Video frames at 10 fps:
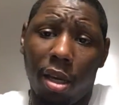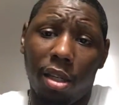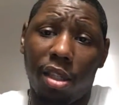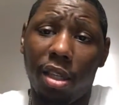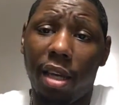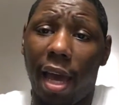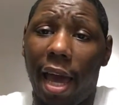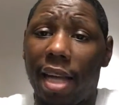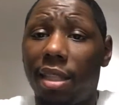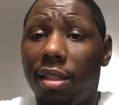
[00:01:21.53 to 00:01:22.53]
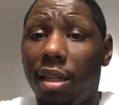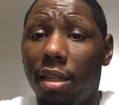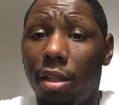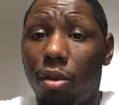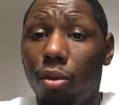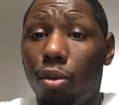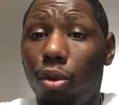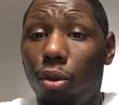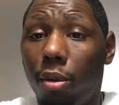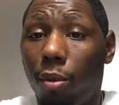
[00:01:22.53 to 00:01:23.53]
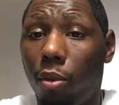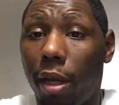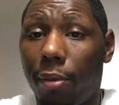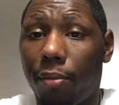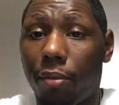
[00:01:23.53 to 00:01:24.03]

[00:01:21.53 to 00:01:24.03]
she accidentally threw 2 of them away.